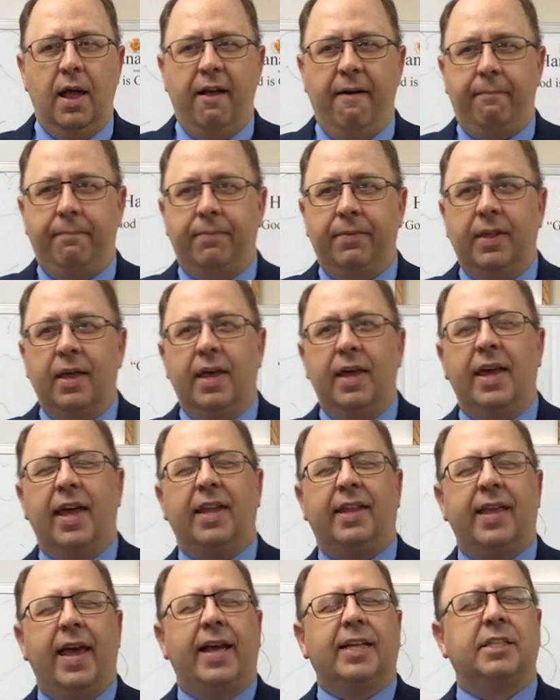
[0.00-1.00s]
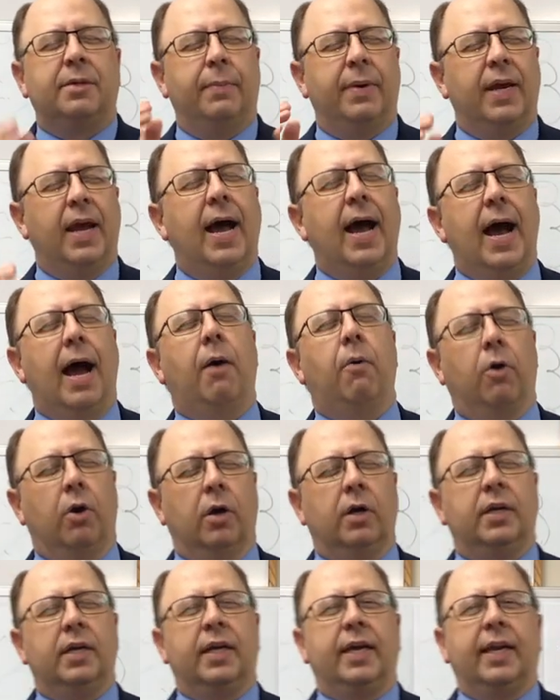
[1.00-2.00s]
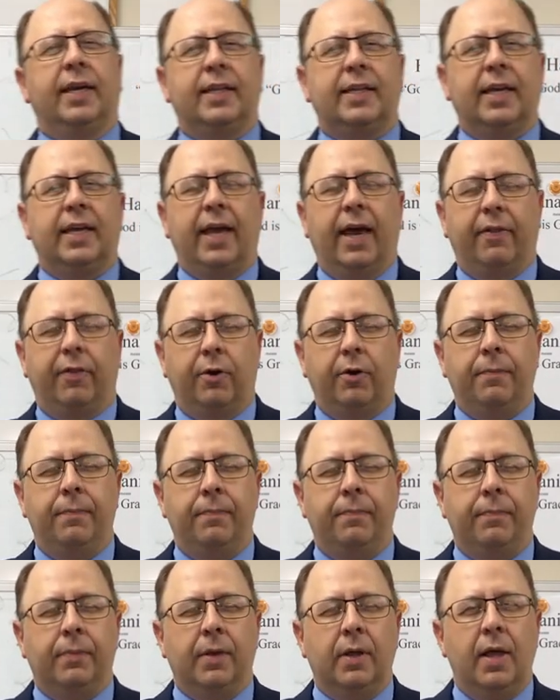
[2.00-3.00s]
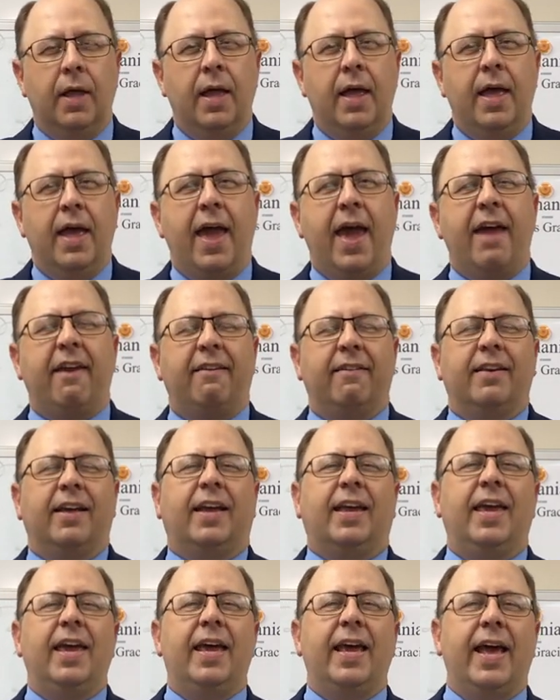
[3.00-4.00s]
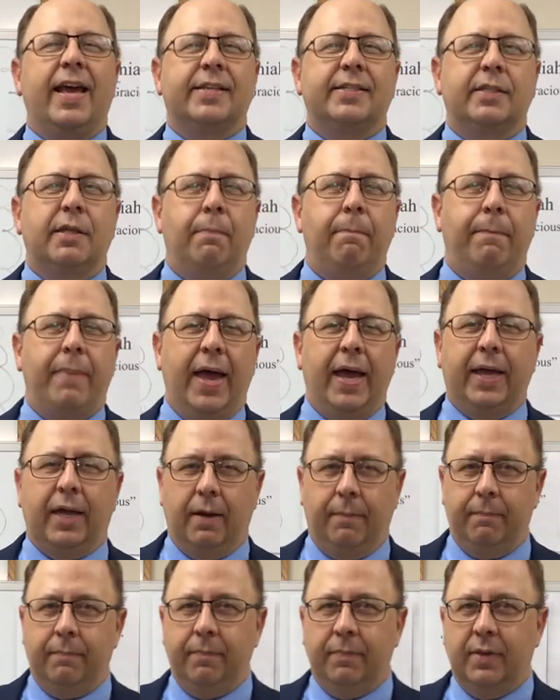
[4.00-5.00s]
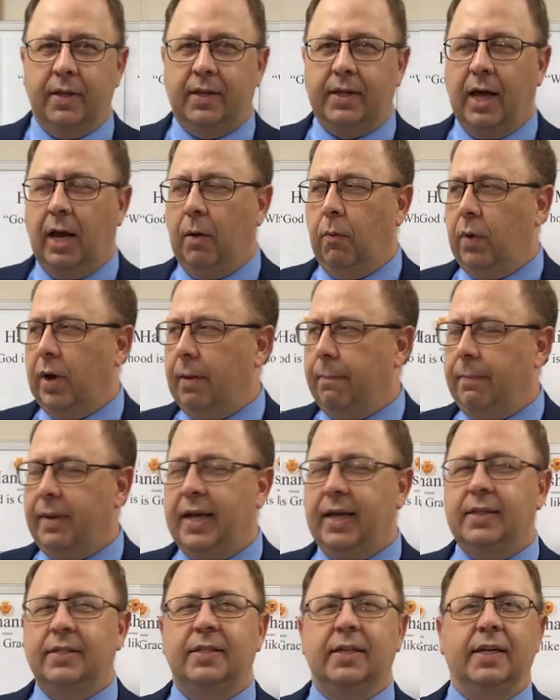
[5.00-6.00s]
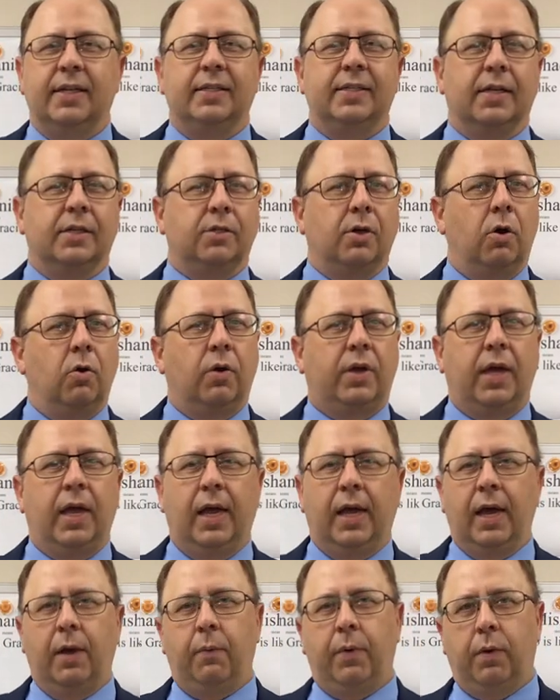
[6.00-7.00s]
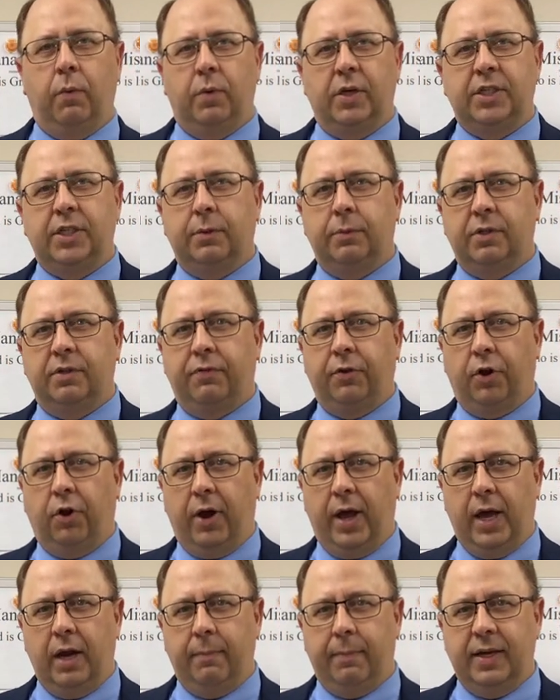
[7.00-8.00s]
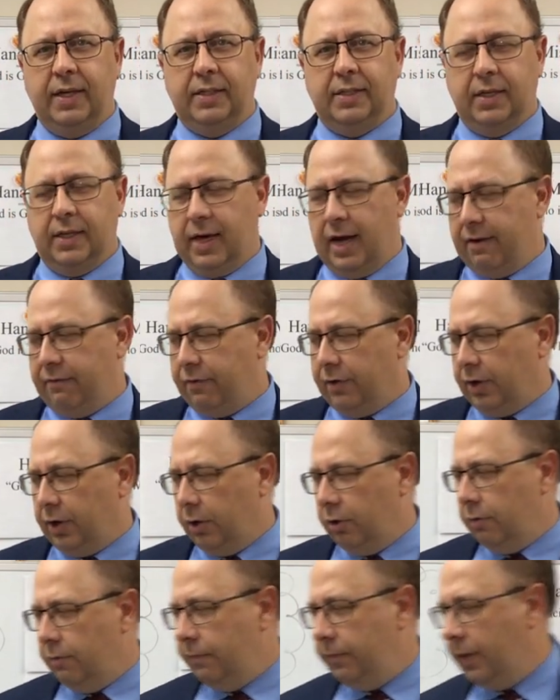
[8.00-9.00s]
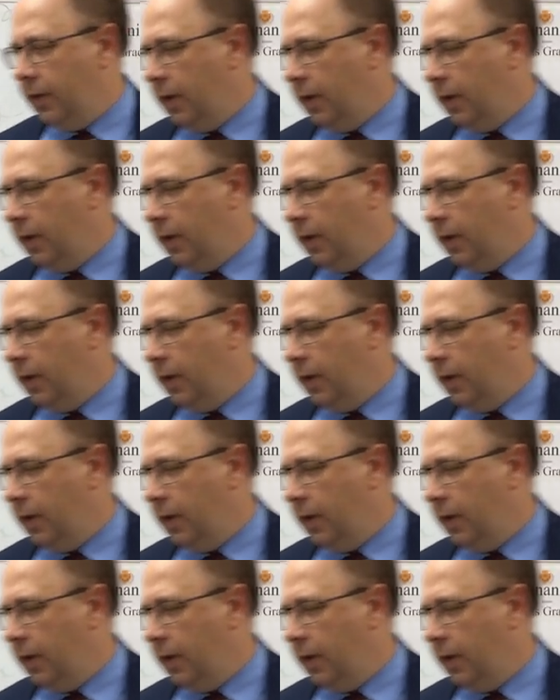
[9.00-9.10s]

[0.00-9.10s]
it takes him an hour to get it together. And the king has to beg him to tell him what it means. And he says, O king, and we wish it was for your enemies and not for you.